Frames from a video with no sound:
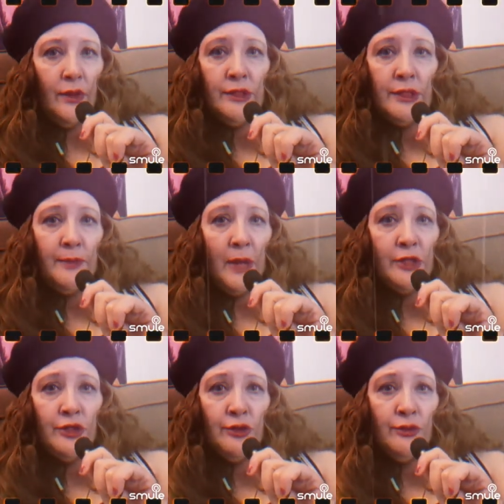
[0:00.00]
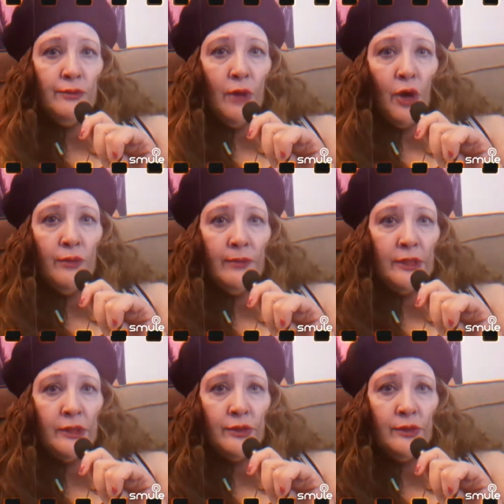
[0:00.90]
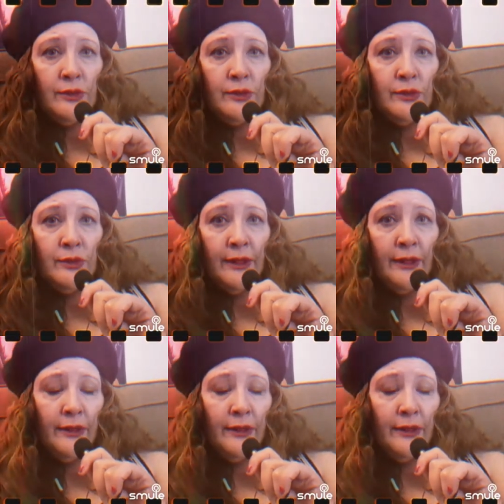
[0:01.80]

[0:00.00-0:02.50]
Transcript: those special moments together.